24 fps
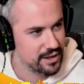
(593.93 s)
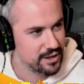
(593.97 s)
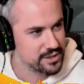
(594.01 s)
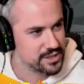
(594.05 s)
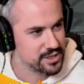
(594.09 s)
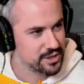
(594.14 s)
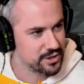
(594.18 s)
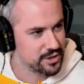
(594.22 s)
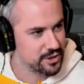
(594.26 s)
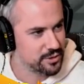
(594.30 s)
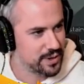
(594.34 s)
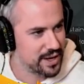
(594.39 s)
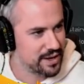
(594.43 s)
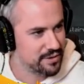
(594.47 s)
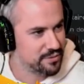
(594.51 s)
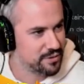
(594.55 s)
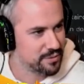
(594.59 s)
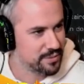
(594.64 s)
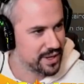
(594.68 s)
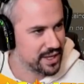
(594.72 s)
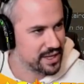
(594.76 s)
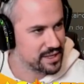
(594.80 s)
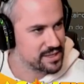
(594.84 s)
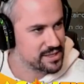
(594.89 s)
so you went
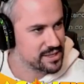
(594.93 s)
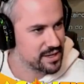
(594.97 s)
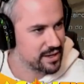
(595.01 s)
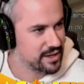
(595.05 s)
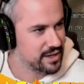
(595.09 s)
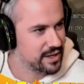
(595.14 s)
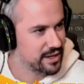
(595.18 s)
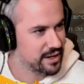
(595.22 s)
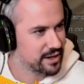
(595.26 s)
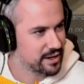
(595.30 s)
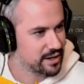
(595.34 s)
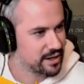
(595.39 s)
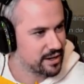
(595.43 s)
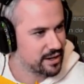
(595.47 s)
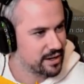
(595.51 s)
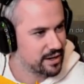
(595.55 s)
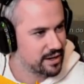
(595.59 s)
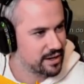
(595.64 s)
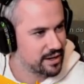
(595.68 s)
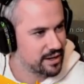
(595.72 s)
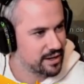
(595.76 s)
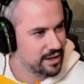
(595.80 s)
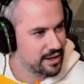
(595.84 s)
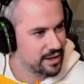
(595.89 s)
from inside here.
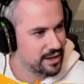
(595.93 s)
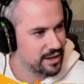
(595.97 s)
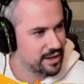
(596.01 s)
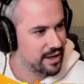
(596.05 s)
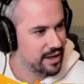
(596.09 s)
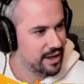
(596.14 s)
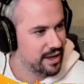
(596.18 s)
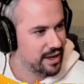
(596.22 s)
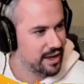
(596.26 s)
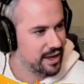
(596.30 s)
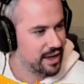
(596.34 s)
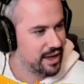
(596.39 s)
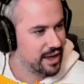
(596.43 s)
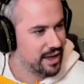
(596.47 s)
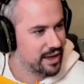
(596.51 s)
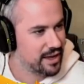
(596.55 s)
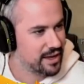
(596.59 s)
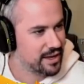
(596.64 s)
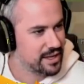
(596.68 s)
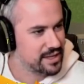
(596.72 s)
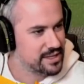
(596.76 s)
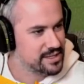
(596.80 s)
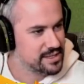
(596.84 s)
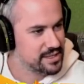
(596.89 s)
Ooh. Ah,
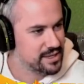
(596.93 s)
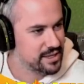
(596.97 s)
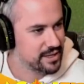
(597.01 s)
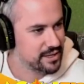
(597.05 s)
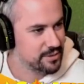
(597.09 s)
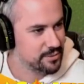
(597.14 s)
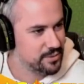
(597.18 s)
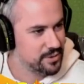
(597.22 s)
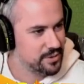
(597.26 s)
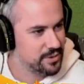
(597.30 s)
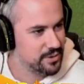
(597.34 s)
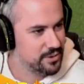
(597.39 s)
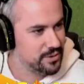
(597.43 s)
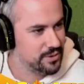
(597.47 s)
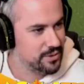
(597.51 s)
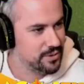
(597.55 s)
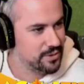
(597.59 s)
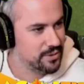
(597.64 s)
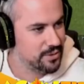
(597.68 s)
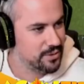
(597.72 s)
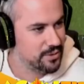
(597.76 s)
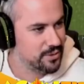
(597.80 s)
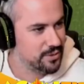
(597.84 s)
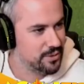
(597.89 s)
I see.
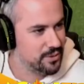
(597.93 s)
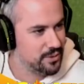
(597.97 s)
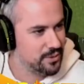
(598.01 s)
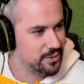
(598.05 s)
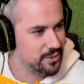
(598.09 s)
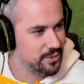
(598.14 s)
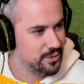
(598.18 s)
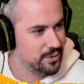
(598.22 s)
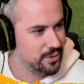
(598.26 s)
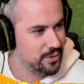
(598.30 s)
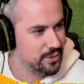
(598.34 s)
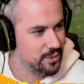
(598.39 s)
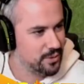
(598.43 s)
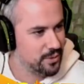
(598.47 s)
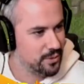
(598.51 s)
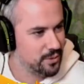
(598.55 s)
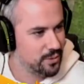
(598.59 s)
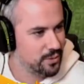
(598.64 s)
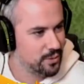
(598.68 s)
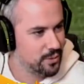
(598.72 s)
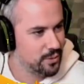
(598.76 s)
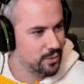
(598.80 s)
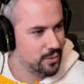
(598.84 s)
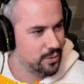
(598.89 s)

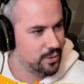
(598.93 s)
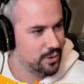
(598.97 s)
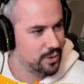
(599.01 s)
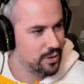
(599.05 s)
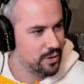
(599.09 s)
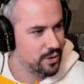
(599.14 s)
Woo!